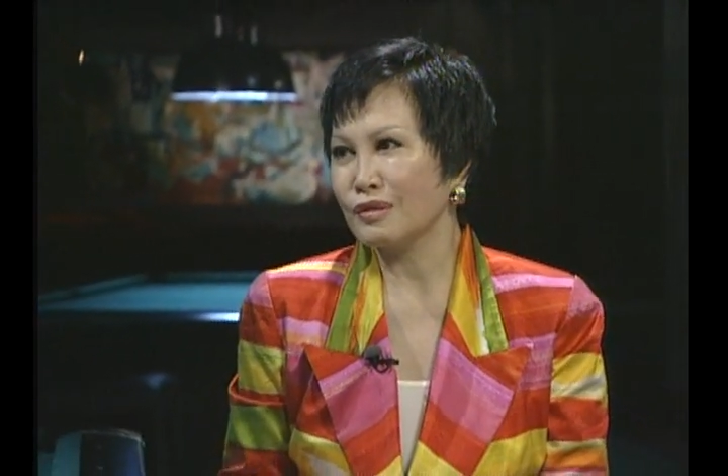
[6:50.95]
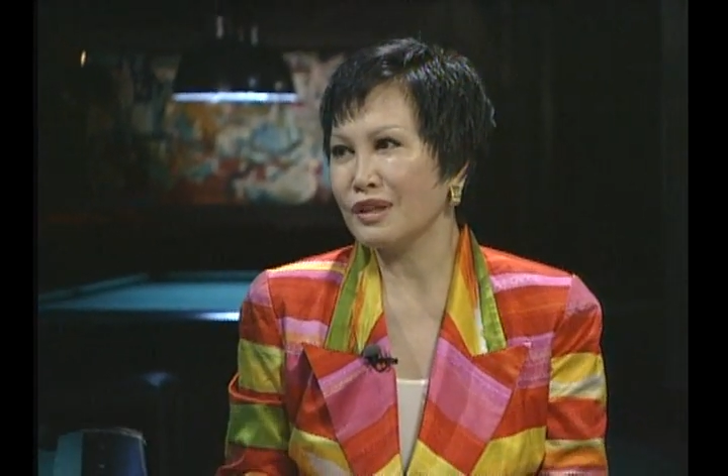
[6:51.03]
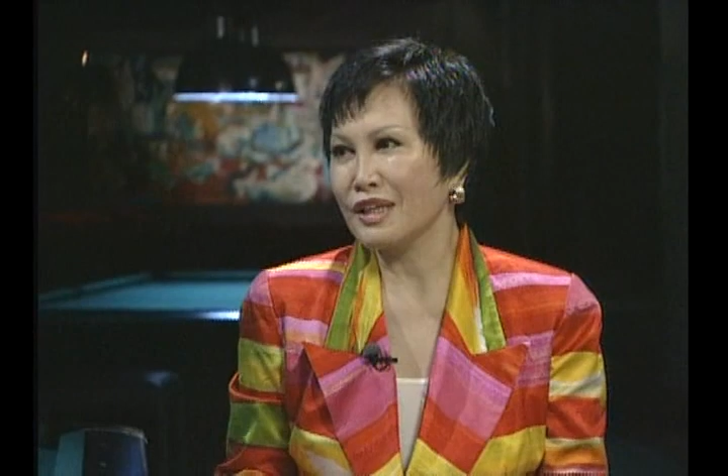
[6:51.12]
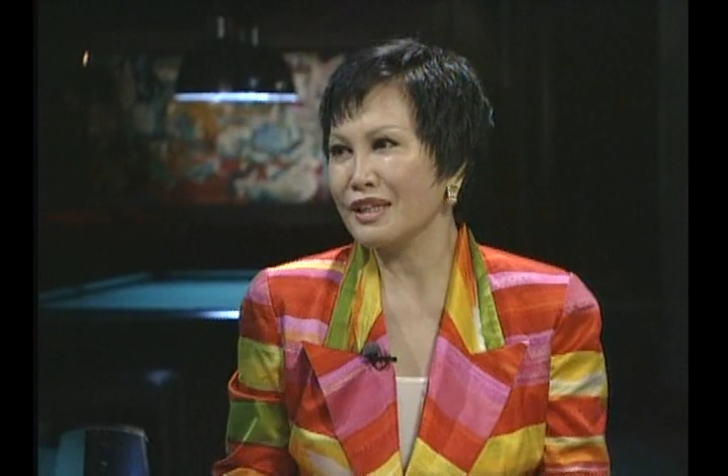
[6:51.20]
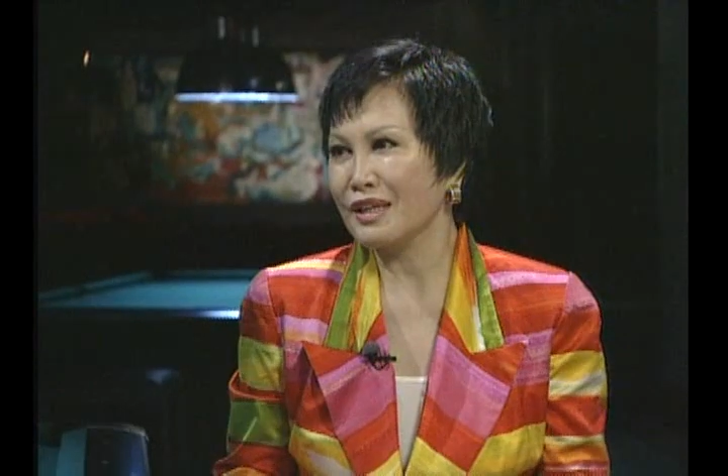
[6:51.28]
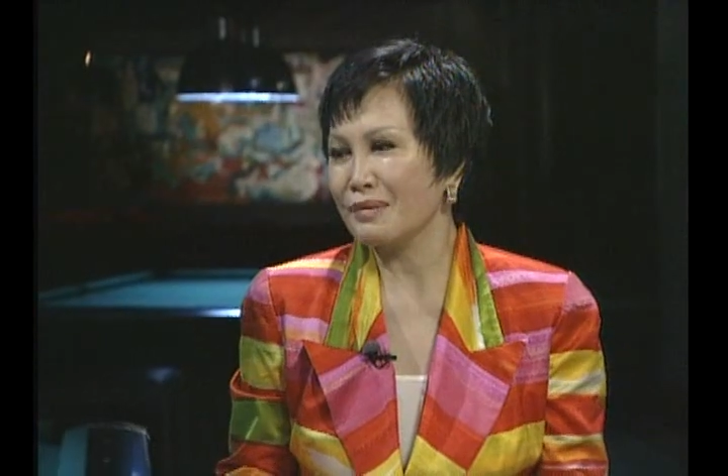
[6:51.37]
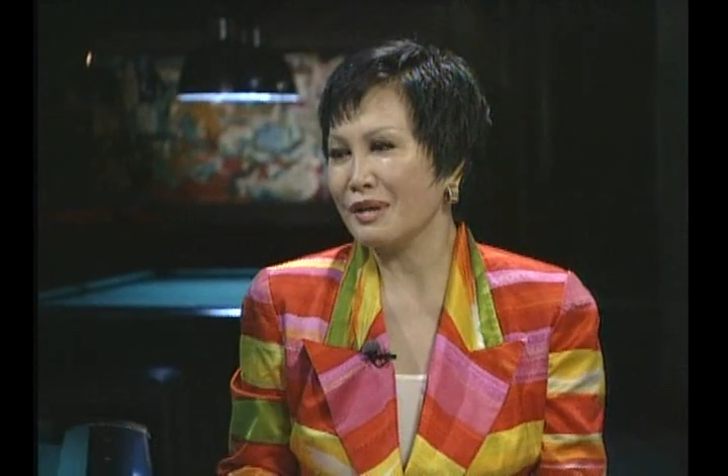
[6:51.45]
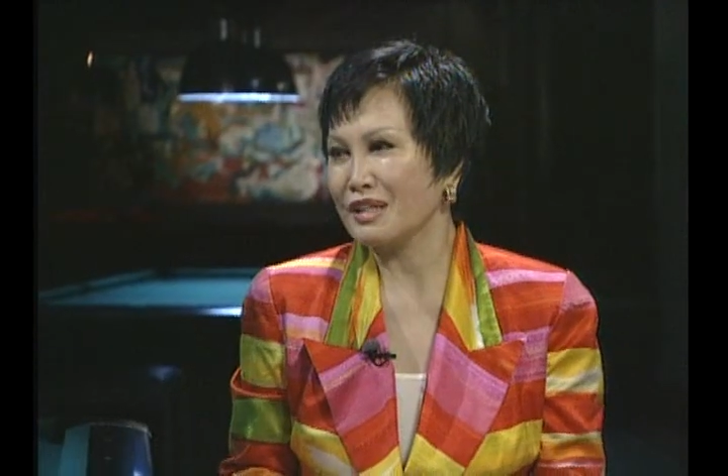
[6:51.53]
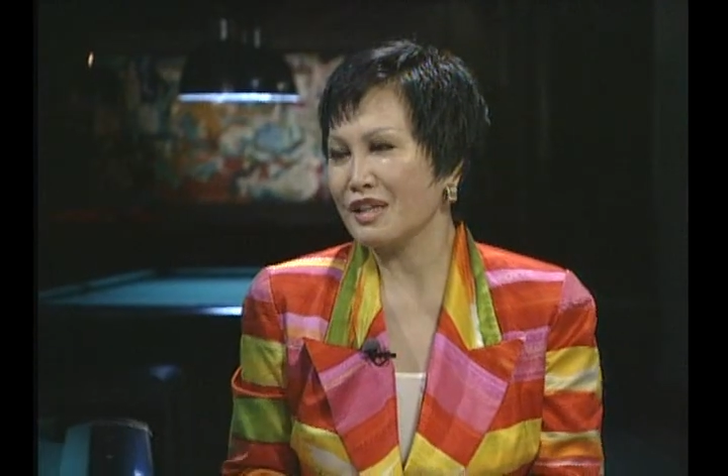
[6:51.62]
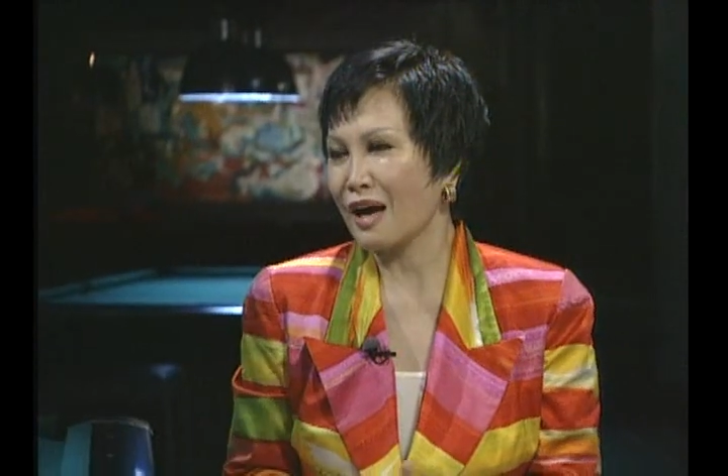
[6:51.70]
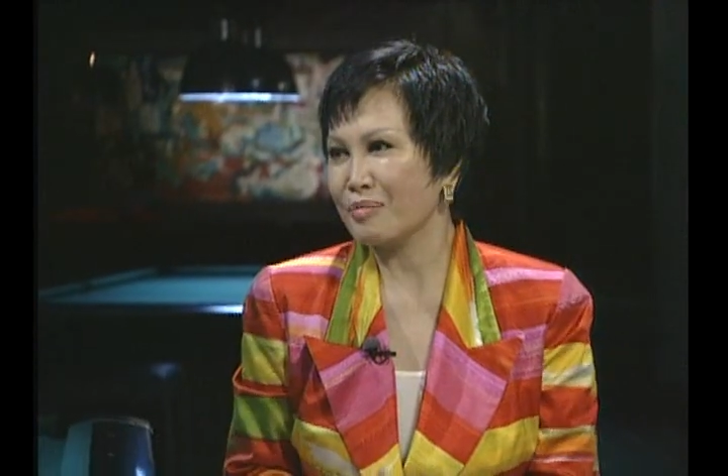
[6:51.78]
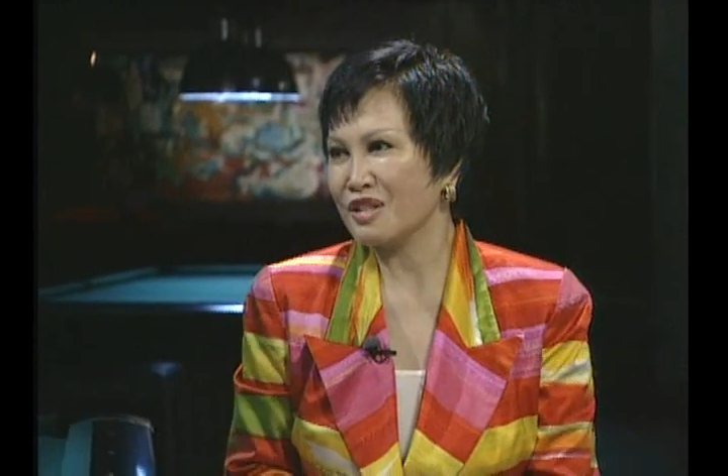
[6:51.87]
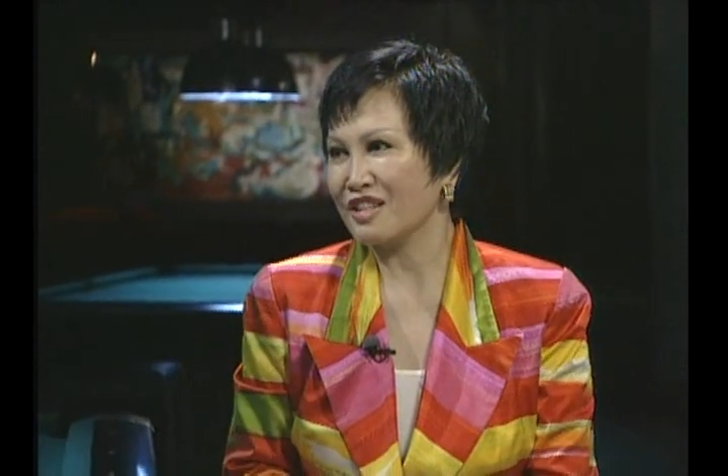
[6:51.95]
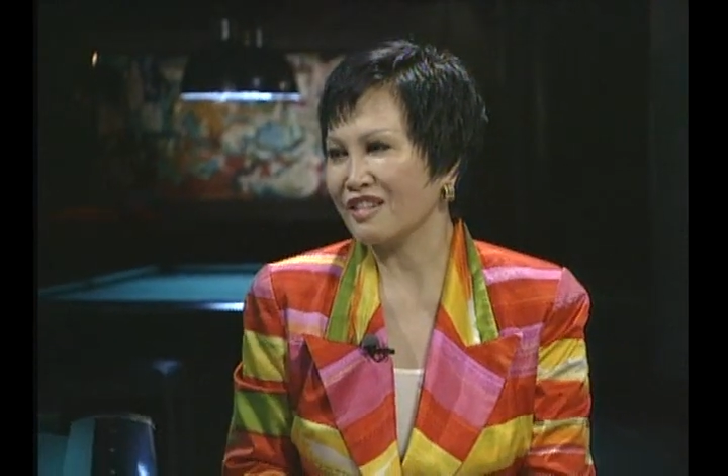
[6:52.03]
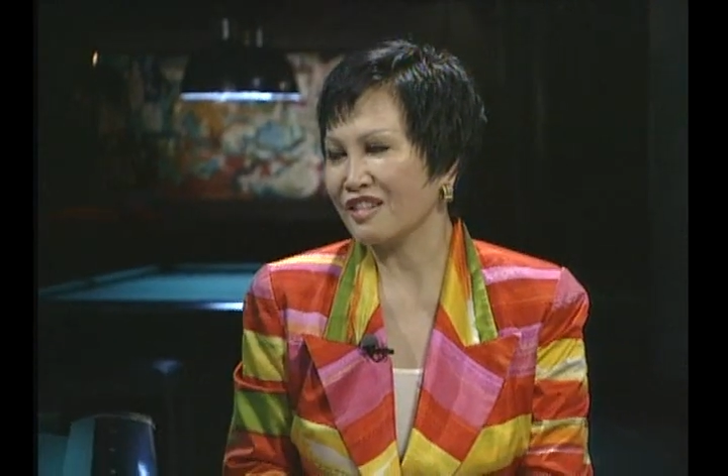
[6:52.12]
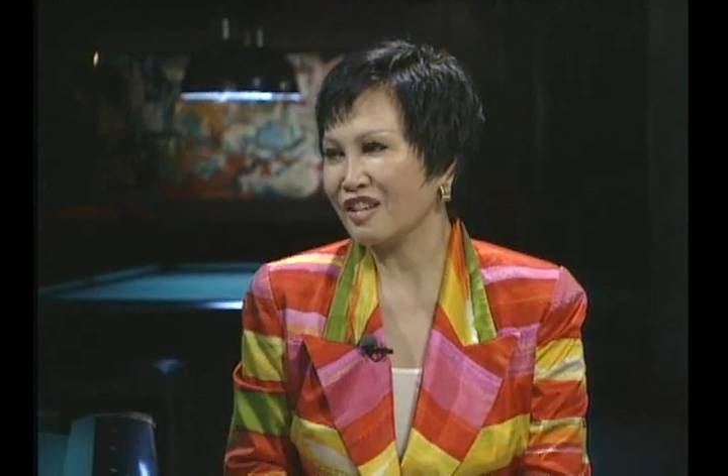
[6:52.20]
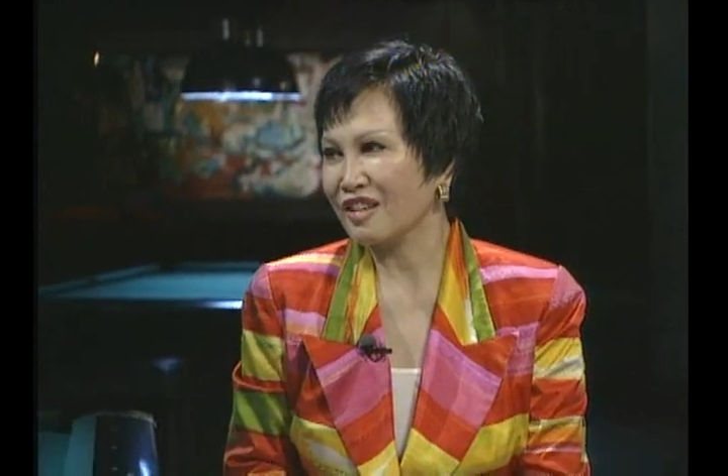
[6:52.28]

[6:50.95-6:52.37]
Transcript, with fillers: you, end up adopting.